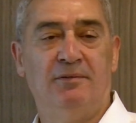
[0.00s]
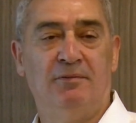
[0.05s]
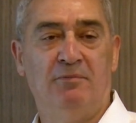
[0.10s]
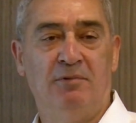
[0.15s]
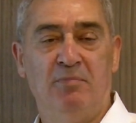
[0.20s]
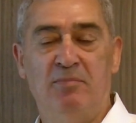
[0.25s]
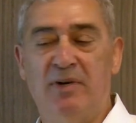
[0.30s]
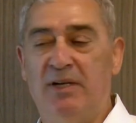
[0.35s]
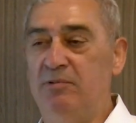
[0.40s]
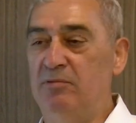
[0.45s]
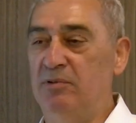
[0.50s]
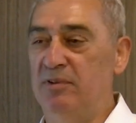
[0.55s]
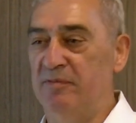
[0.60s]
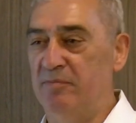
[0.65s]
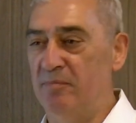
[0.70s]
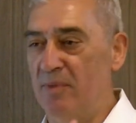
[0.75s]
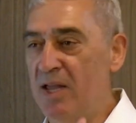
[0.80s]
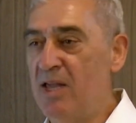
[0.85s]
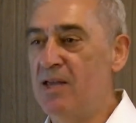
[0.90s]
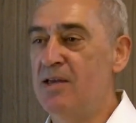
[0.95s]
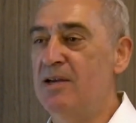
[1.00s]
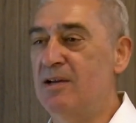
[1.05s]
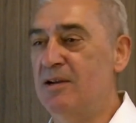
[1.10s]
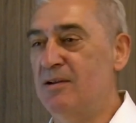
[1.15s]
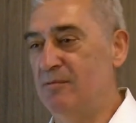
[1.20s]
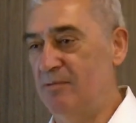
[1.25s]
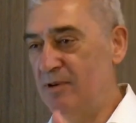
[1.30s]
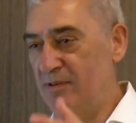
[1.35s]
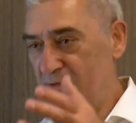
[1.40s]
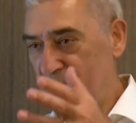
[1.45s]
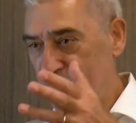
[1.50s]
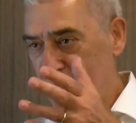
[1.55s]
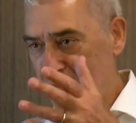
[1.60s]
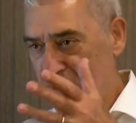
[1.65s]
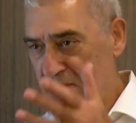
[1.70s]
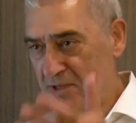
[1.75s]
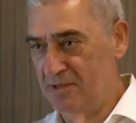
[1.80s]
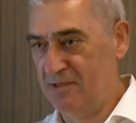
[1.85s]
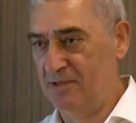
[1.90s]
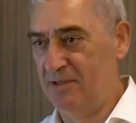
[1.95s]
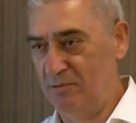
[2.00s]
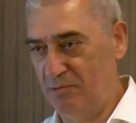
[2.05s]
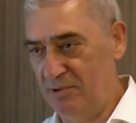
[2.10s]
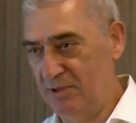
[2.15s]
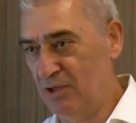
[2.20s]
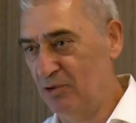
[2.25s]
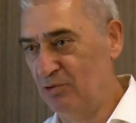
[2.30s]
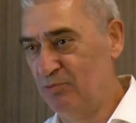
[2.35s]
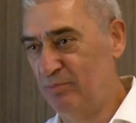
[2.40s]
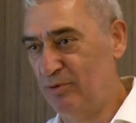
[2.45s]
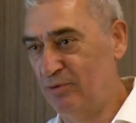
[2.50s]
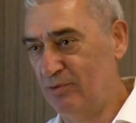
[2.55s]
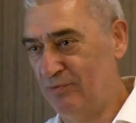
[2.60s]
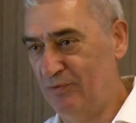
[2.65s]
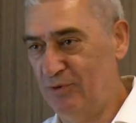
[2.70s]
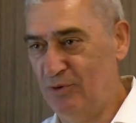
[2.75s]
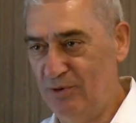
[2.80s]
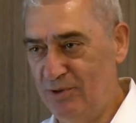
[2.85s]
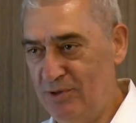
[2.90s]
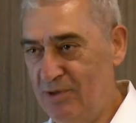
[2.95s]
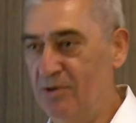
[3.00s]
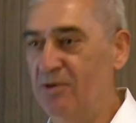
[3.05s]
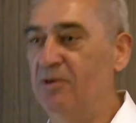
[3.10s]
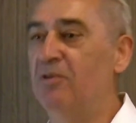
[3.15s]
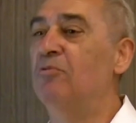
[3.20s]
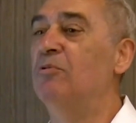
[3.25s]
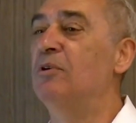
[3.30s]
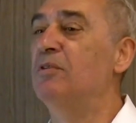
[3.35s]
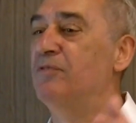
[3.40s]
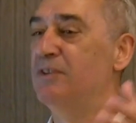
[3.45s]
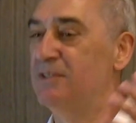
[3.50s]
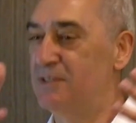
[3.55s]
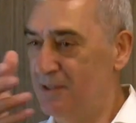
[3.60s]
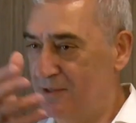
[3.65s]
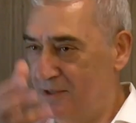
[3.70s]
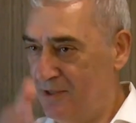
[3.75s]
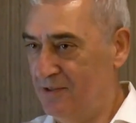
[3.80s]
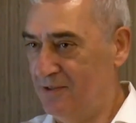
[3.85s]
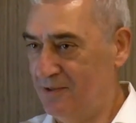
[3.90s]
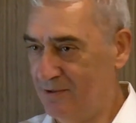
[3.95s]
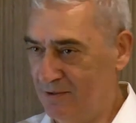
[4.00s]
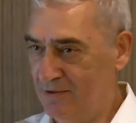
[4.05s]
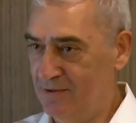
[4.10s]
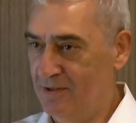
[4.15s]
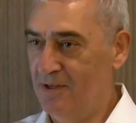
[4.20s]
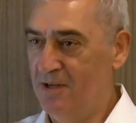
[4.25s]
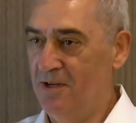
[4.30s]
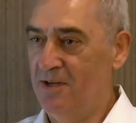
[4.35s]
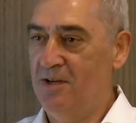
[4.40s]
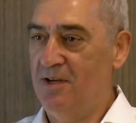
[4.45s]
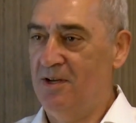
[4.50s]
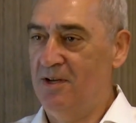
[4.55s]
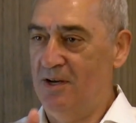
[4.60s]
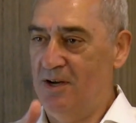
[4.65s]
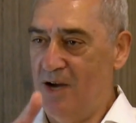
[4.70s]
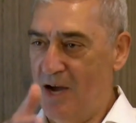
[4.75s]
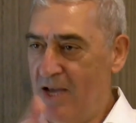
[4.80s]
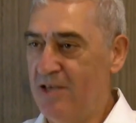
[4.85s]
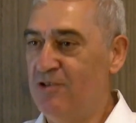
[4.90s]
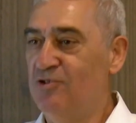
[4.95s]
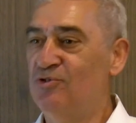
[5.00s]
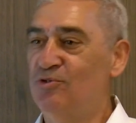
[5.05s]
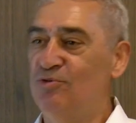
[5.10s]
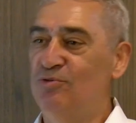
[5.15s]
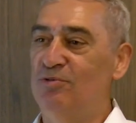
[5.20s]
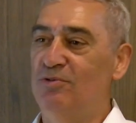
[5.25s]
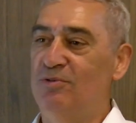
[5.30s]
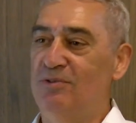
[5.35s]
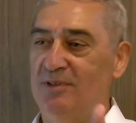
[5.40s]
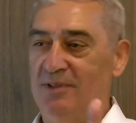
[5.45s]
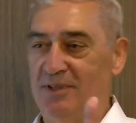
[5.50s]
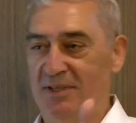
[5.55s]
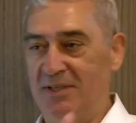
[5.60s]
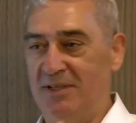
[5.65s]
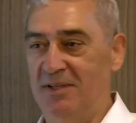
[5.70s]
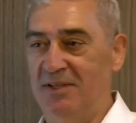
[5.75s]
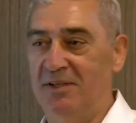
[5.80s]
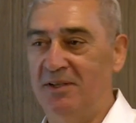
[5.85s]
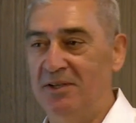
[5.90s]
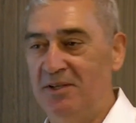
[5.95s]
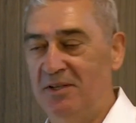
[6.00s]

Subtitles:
We met with Mayor, with Minister without portfolio. We visited high school,